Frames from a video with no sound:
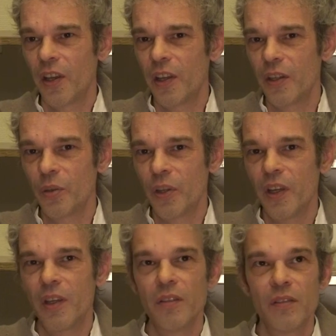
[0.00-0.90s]
And
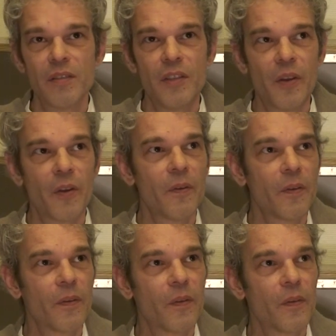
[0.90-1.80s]
okay,
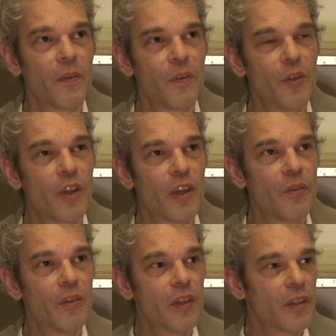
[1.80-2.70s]
you
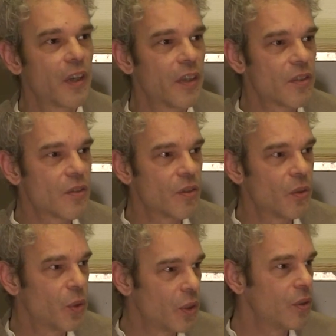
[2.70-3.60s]
can run against a
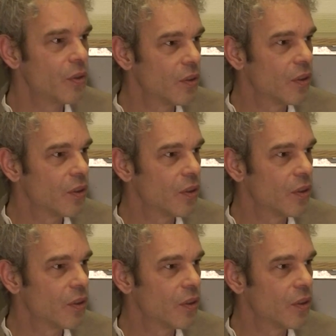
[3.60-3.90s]
wall